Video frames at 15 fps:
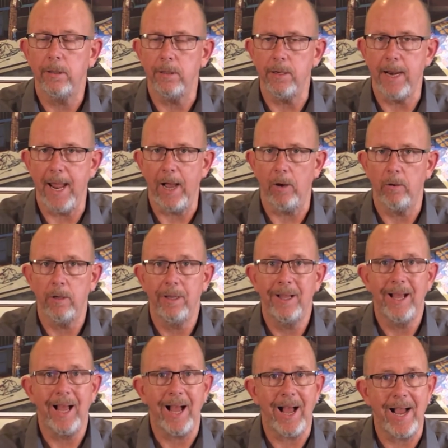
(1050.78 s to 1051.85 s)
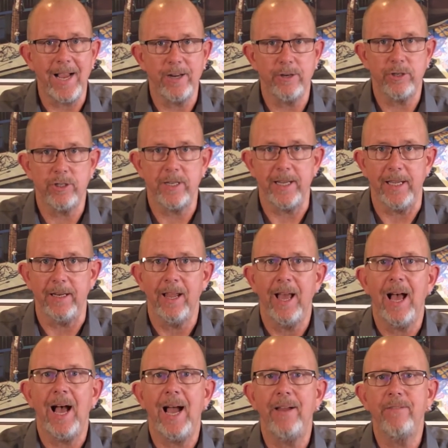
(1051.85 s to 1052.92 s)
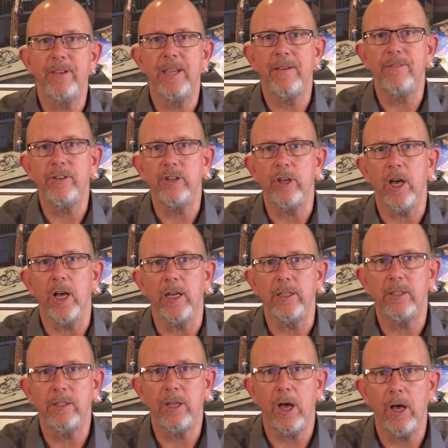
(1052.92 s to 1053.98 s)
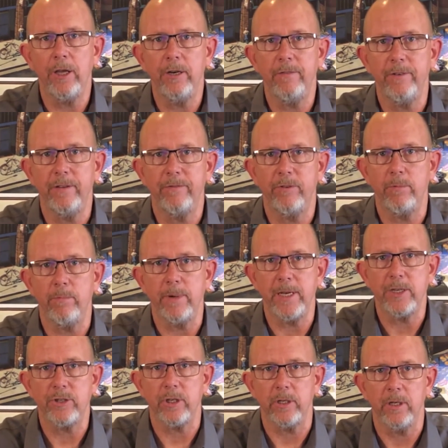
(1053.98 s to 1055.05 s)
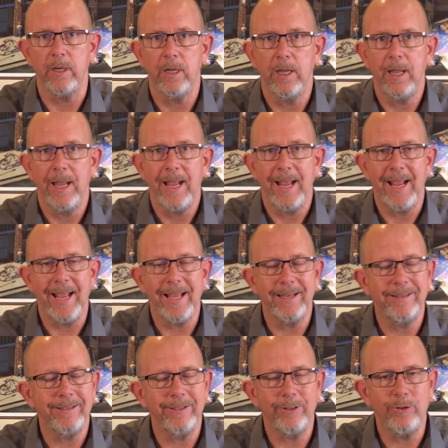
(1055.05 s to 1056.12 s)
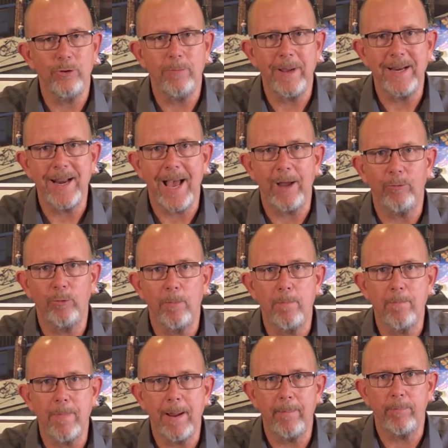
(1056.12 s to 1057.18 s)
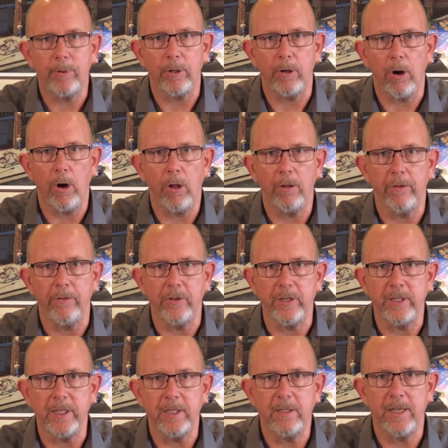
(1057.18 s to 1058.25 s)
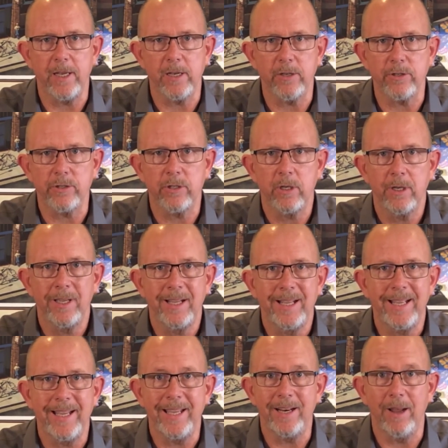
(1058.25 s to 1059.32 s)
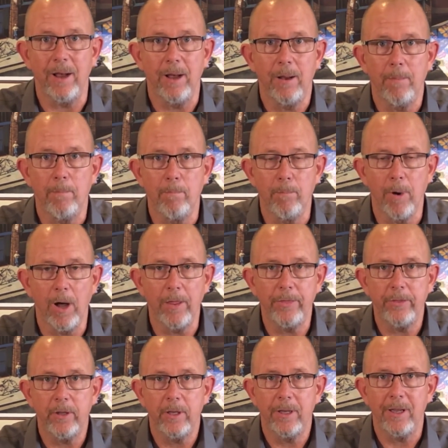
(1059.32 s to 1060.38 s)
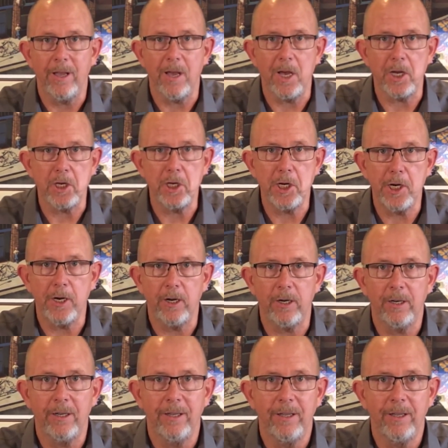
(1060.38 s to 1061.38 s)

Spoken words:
Now, I understand I've given you a ton of information, and you may not remember all of the details in a month, a year,